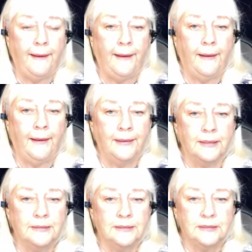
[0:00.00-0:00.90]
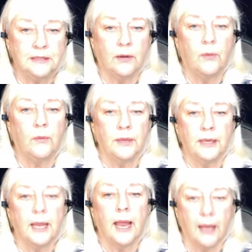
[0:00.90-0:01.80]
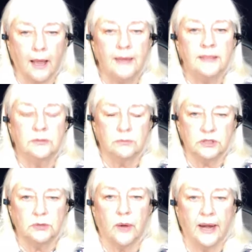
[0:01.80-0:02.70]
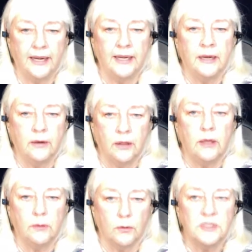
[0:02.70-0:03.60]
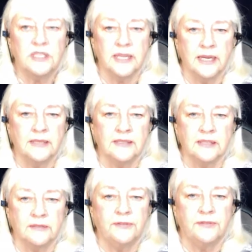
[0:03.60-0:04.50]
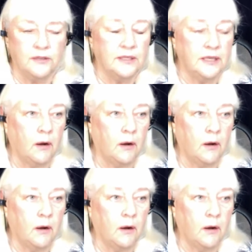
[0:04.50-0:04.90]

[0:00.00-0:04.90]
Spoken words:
And so I got into writing those things and figured,